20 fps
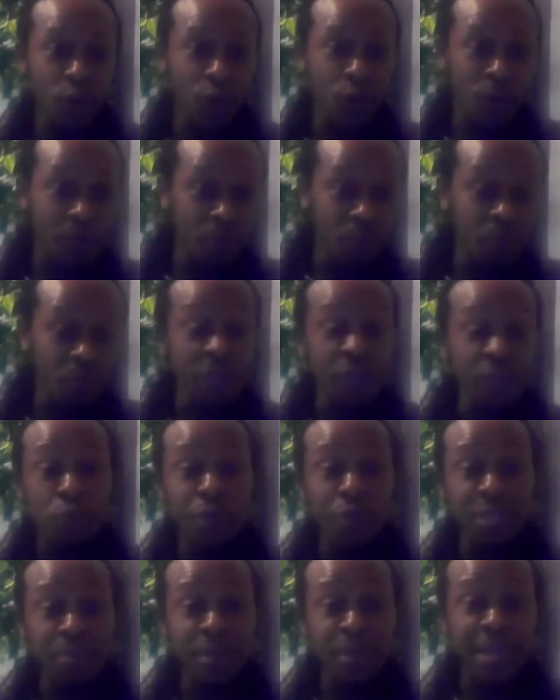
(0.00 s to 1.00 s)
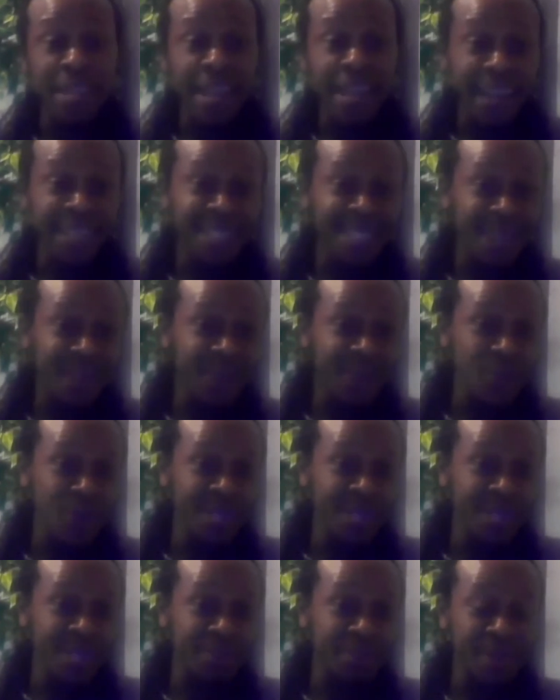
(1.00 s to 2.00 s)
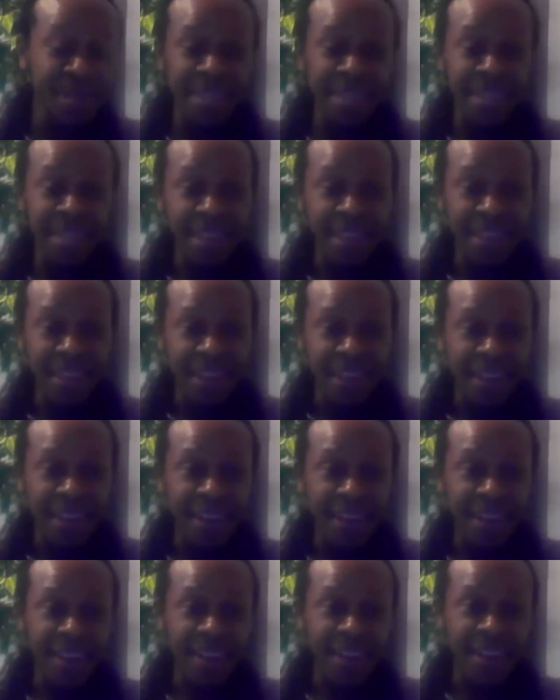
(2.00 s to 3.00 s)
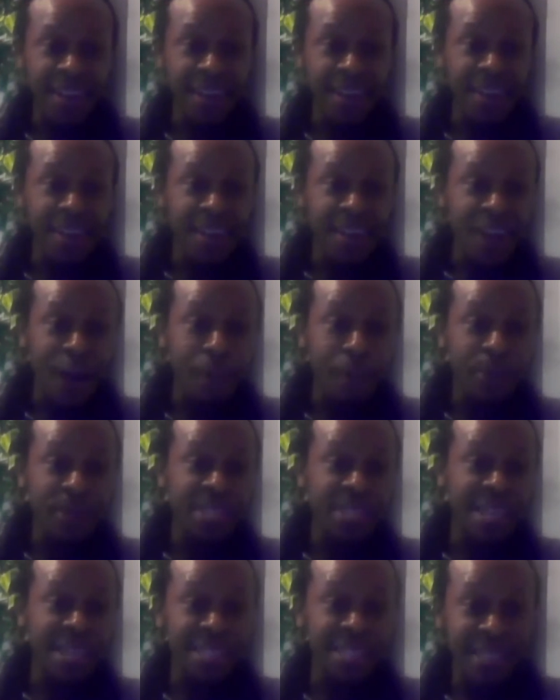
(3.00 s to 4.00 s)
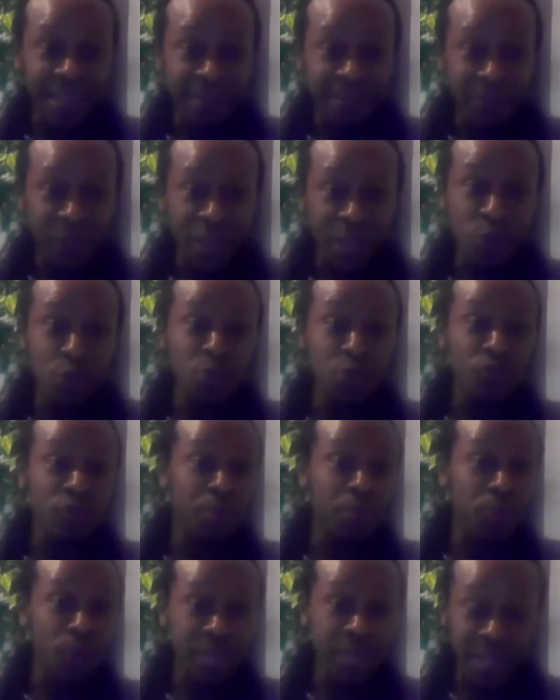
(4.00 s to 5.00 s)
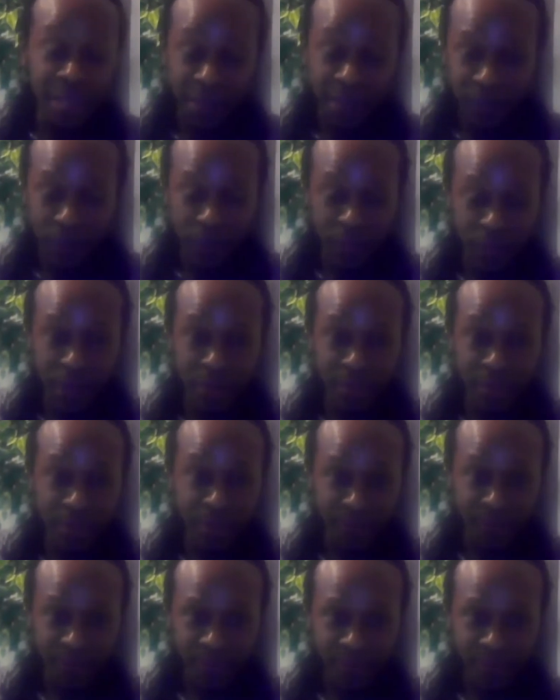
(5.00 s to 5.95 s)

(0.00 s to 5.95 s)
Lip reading: you want to be an actor, if you want to be a presenter, a news reporter, for example,